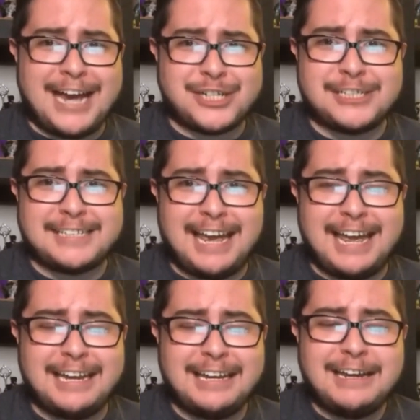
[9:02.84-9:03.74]
Ashley's
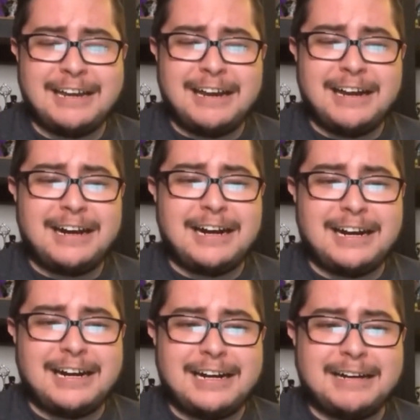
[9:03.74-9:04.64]
head.
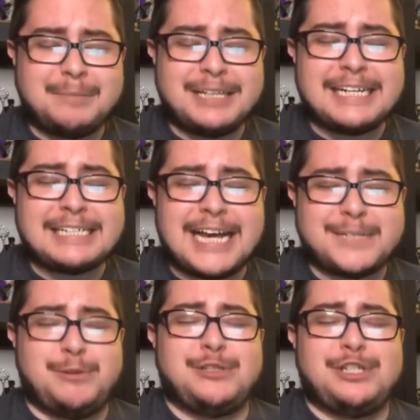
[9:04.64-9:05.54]
Please,
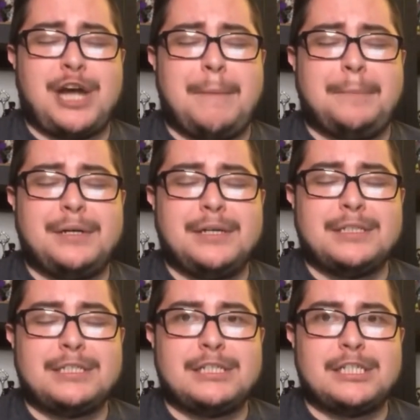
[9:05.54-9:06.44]
Hasbro, stop.
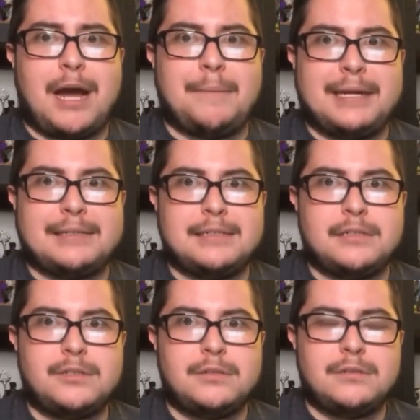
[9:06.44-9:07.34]
Stop it.
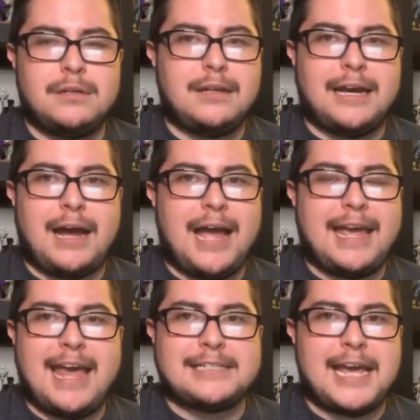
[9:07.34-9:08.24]
Like, I
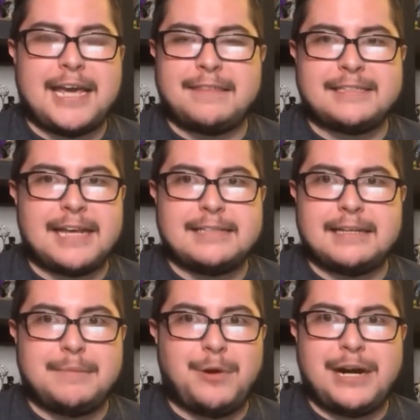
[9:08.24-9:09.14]
can't take these heads
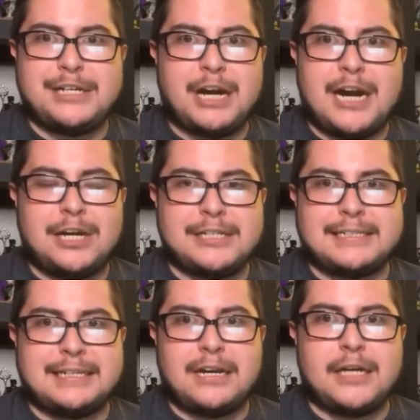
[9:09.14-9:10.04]
anymore. I
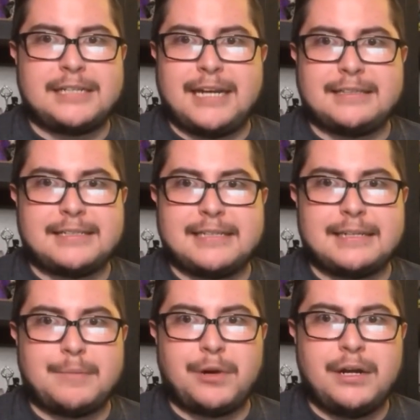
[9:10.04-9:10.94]
honestly cannot take these heads
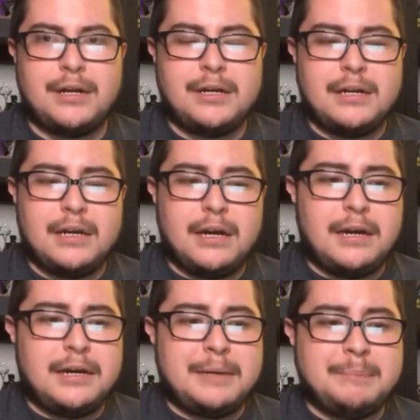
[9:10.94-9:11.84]

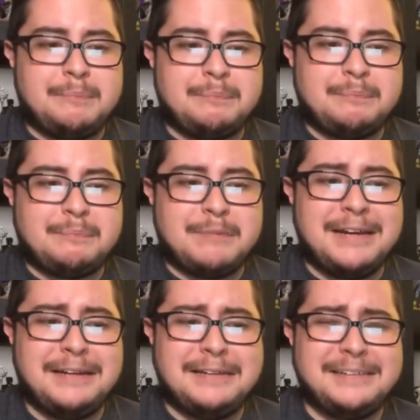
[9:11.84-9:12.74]
anymore.
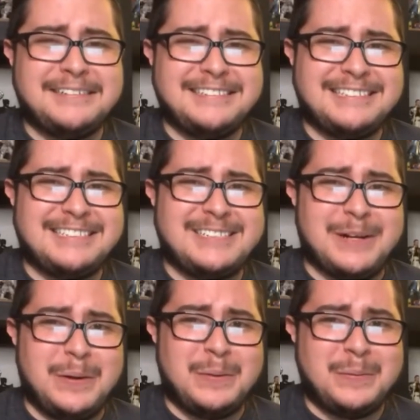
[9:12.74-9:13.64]

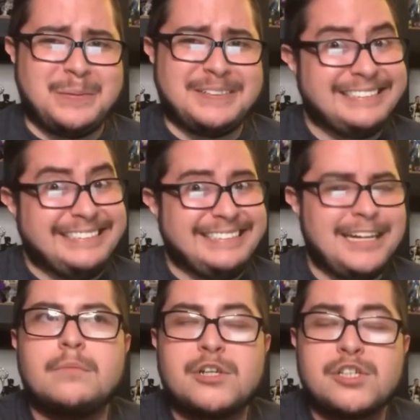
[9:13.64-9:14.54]
So
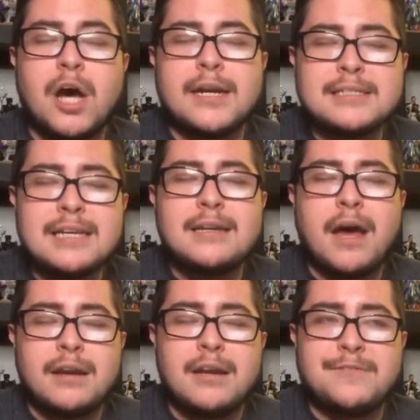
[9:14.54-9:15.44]
there's honestly
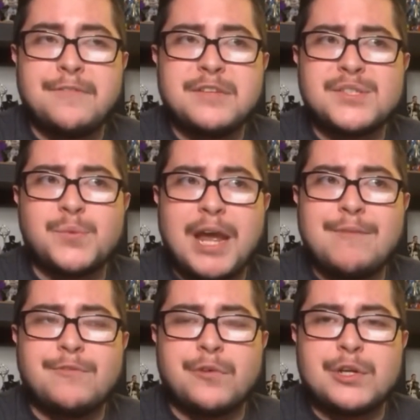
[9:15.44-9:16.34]
not enough of this
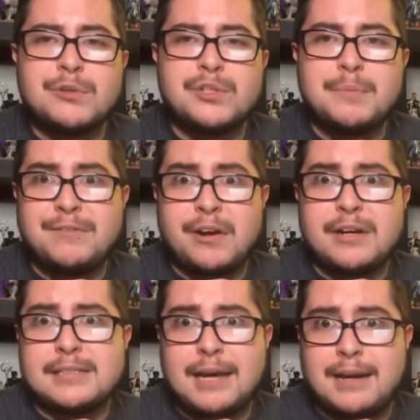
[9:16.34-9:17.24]
wave for you to be
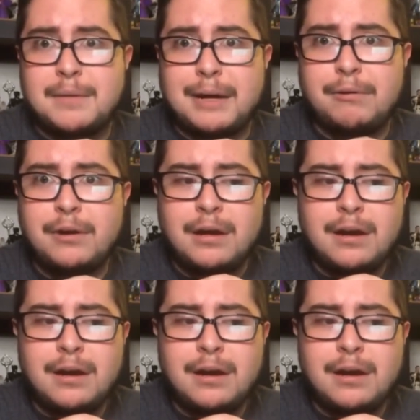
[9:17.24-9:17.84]
very excited about.